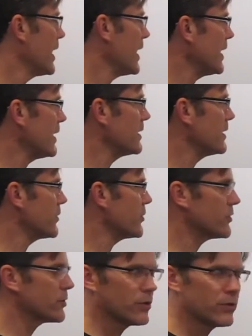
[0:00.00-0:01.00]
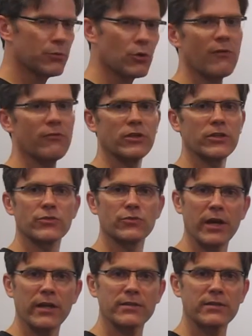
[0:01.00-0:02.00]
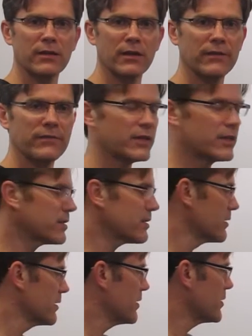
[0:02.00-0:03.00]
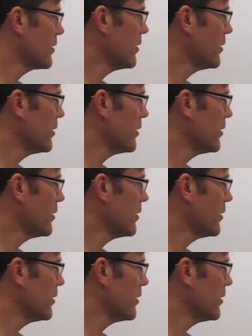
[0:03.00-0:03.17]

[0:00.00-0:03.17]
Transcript: in addition to the prevalence rates of these